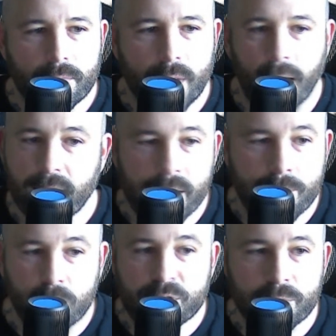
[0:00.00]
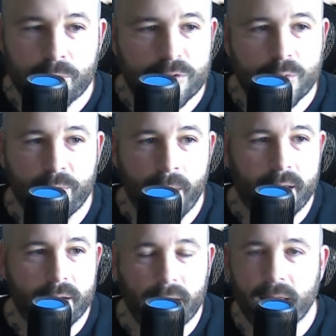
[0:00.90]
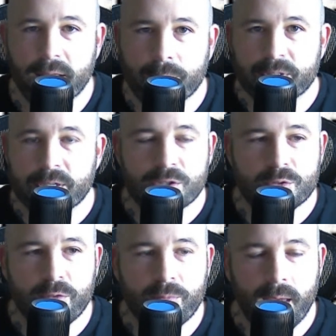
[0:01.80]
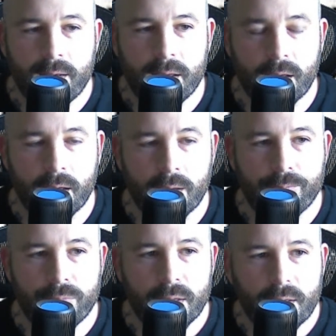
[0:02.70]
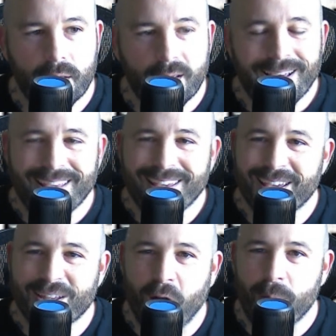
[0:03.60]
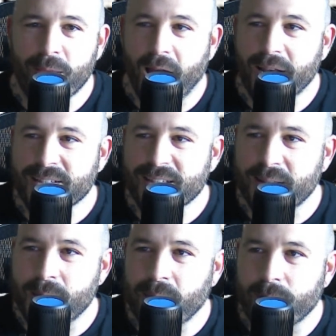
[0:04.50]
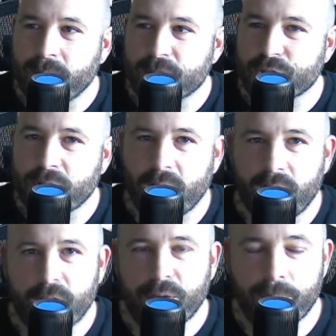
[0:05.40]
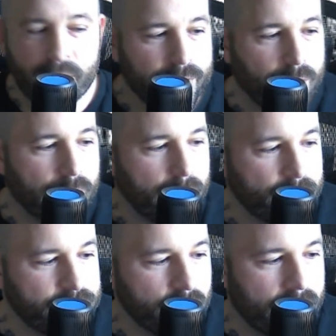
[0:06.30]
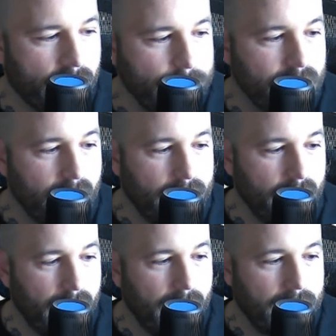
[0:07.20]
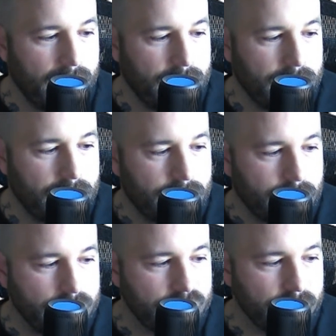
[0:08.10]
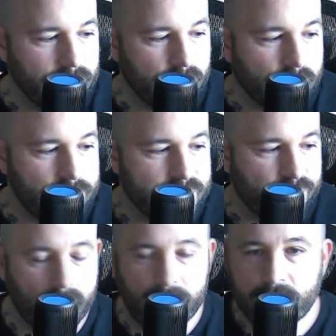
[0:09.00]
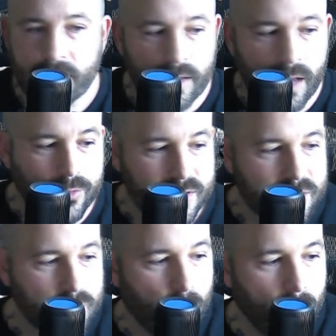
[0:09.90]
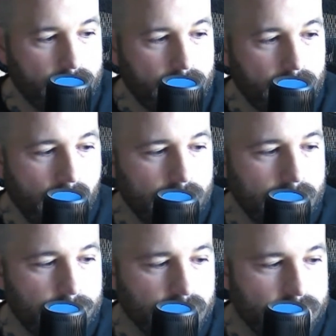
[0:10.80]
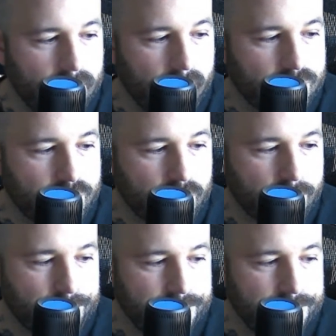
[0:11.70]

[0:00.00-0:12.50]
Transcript: I like most of the moves we've made. I like the positions we've made. I'll be honest, and I'm not sure if I'm in the minority or majority. I'm not a Jalen Hurts fan. I was disappointed in how he played last year.